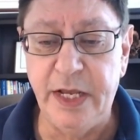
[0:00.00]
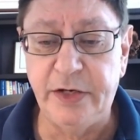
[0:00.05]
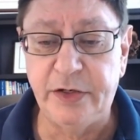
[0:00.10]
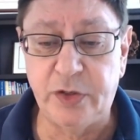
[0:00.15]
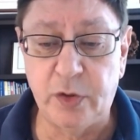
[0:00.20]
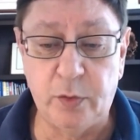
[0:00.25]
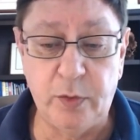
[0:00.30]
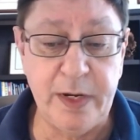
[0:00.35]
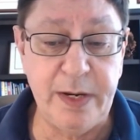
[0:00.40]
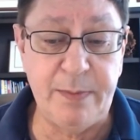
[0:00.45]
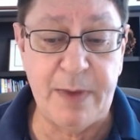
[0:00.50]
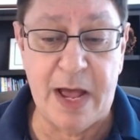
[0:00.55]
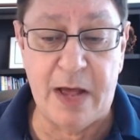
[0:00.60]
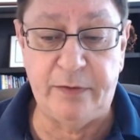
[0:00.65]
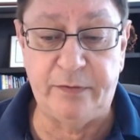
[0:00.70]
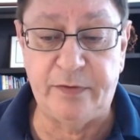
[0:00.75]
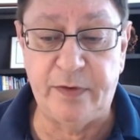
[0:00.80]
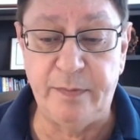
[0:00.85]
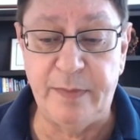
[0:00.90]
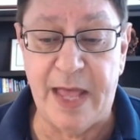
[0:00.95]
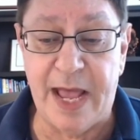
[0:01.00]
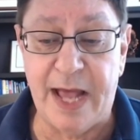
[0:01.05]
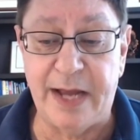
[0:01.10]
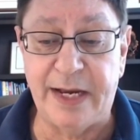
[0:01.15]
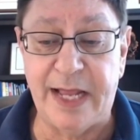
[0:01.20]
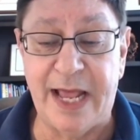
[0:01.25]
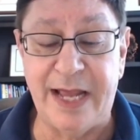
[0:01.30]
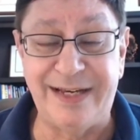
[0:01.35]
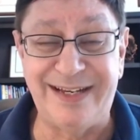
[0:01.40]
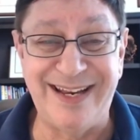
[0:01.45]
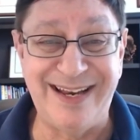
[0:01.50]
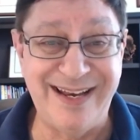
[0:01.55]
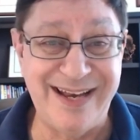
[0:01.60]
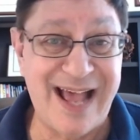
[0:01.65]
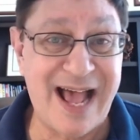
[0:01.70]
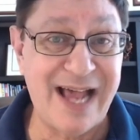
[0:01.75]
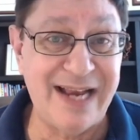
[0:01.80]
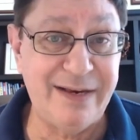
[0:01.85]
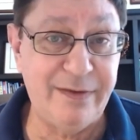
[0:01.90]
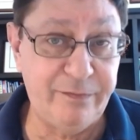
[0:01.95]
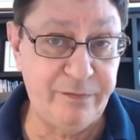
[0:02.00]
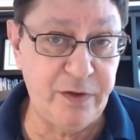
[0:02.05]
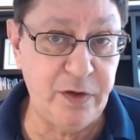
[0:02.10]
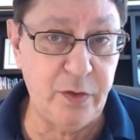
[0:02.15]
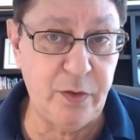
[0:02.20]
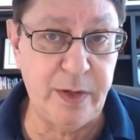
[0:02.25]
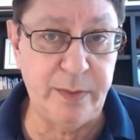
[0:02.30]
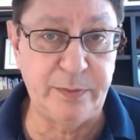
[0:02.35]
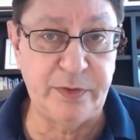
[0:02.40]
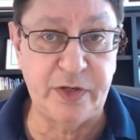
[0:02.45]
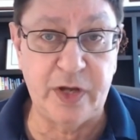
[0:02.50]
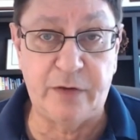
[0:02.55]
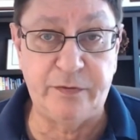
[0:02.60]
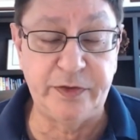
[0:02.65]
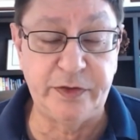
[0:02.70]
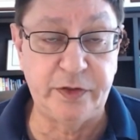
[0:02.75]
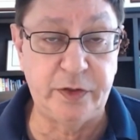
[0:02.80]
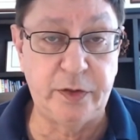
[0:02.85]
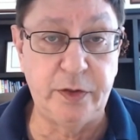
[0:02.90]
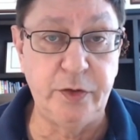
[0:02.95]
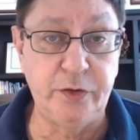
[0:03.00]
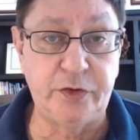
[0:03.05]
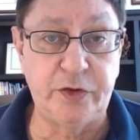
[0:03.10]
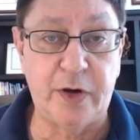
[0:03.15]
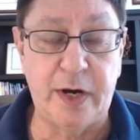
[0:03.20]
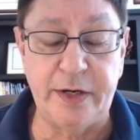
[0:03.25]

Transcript: to rebound from that and to not view himself as a loser.